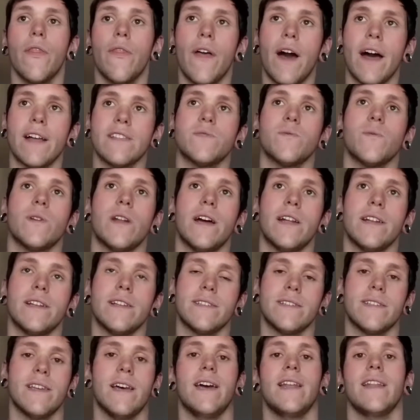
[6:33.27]
that's when I
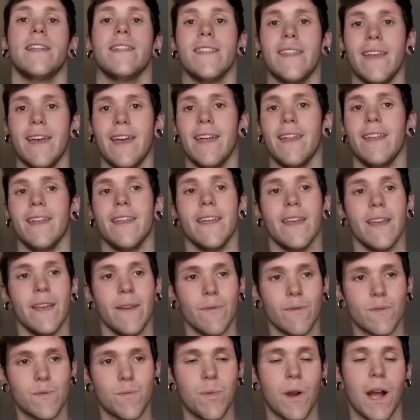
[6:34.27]
decided that
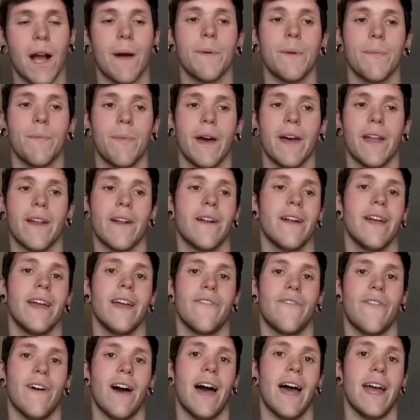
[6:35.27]
it was probably better
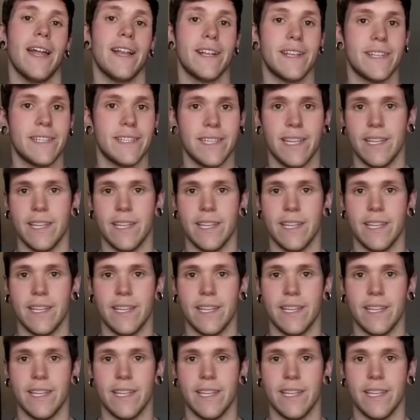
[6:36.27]
if I